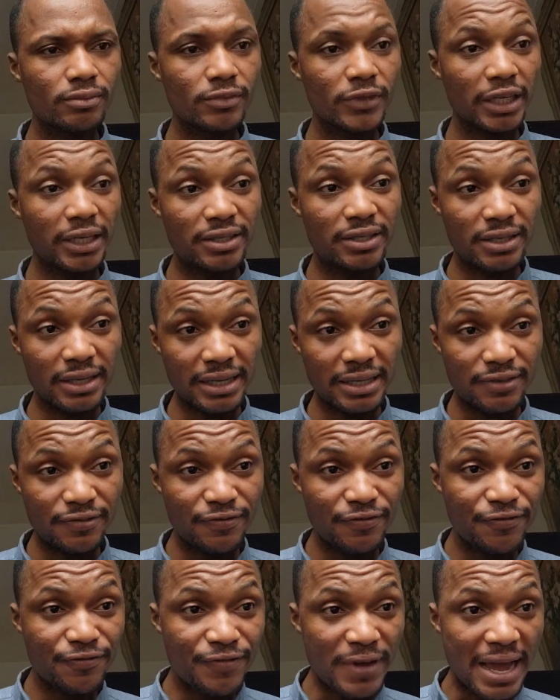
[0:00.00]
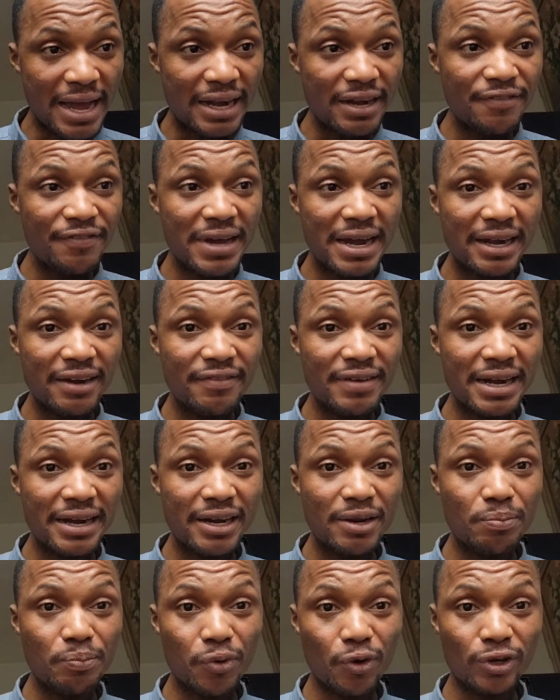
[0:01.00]
It's very, very, very
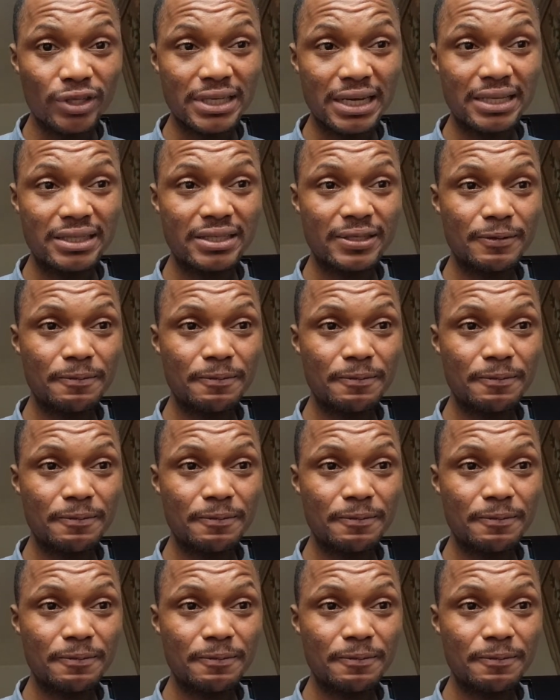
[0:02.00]
important.